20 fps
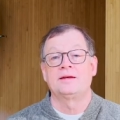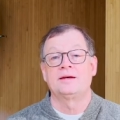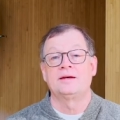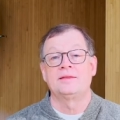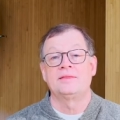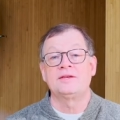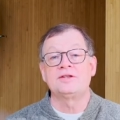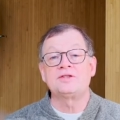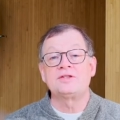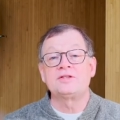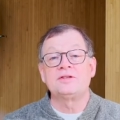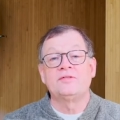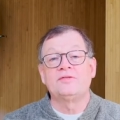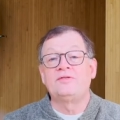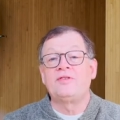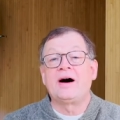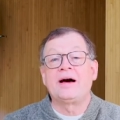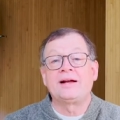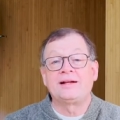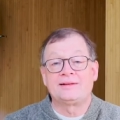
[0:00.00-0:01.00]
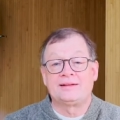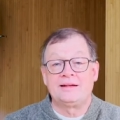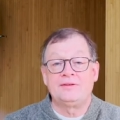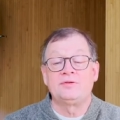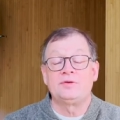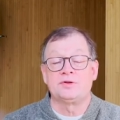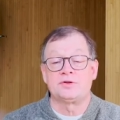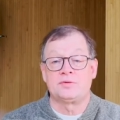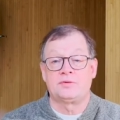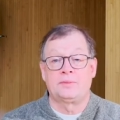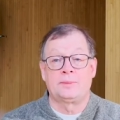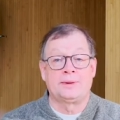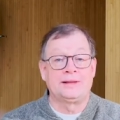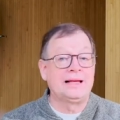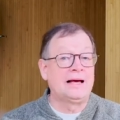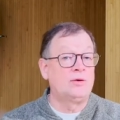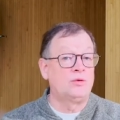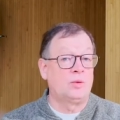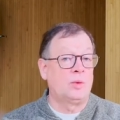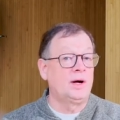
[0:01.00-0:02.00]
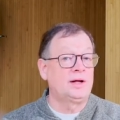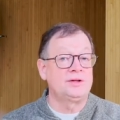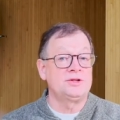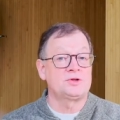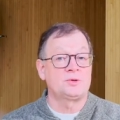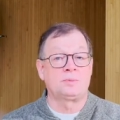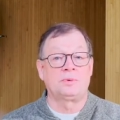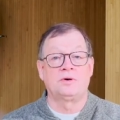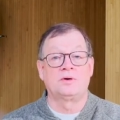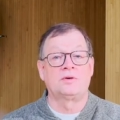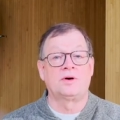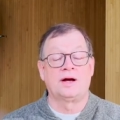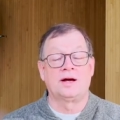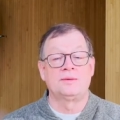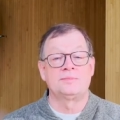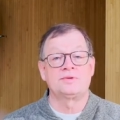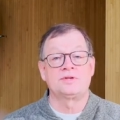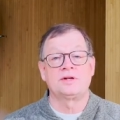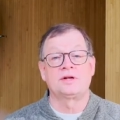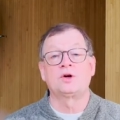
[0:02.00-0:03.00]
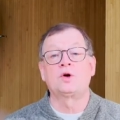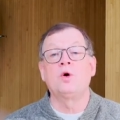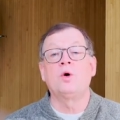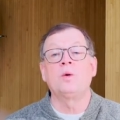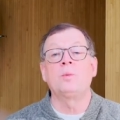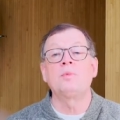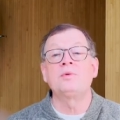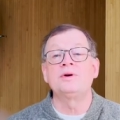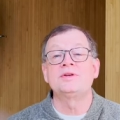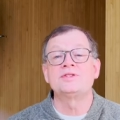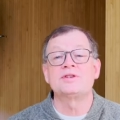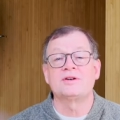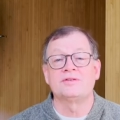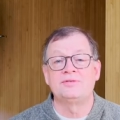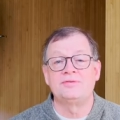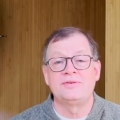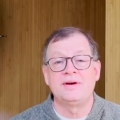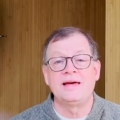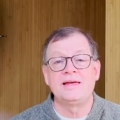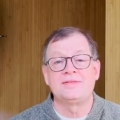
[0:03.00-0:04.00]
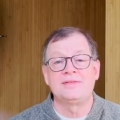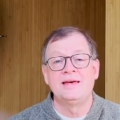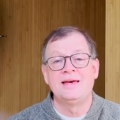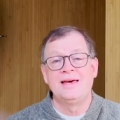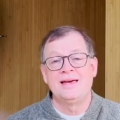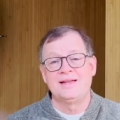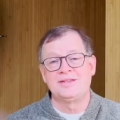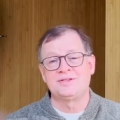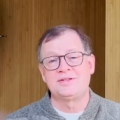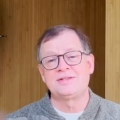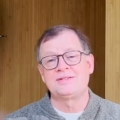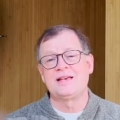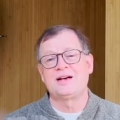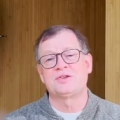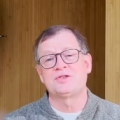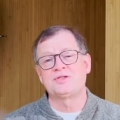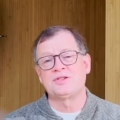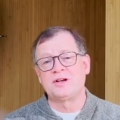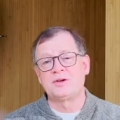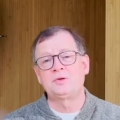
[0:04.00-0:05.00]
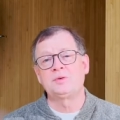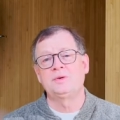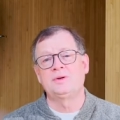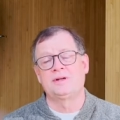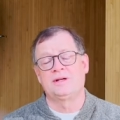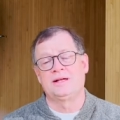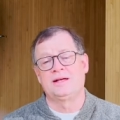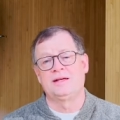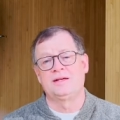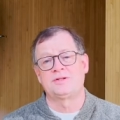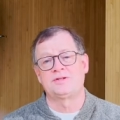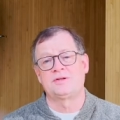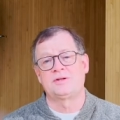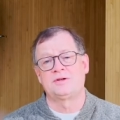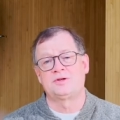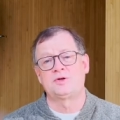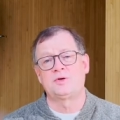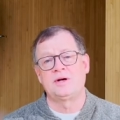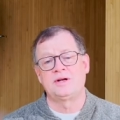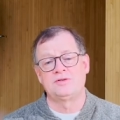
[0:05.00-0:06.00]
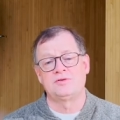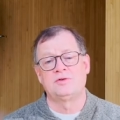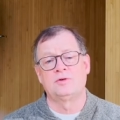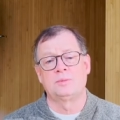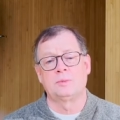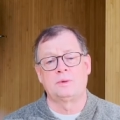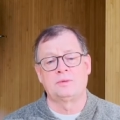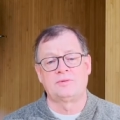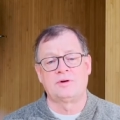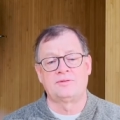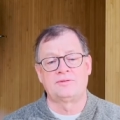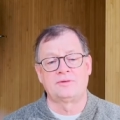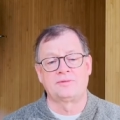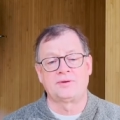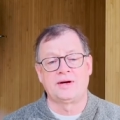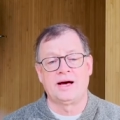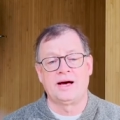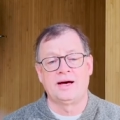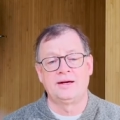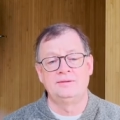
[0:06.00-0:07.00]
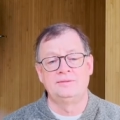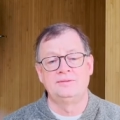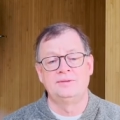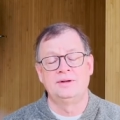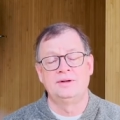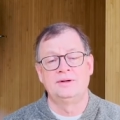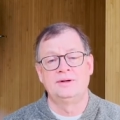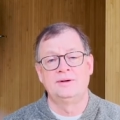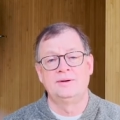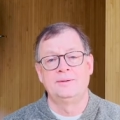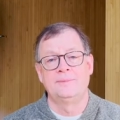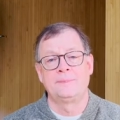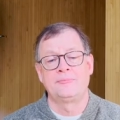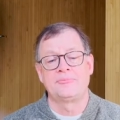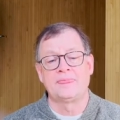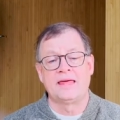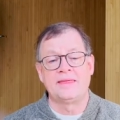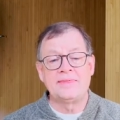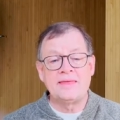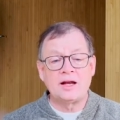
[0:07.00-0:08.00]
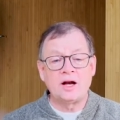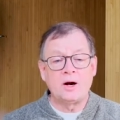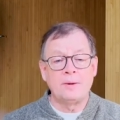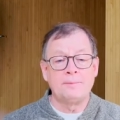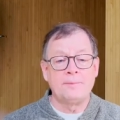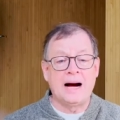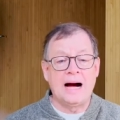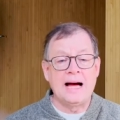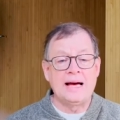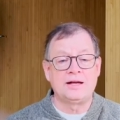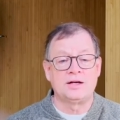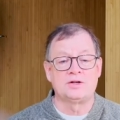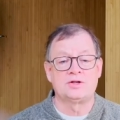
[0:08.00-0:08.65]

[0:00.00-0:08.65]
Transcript: this is a vital difference from allow wellness programs. It incorporates our faith and sees how central it is to transform the love of God. And then our mind, in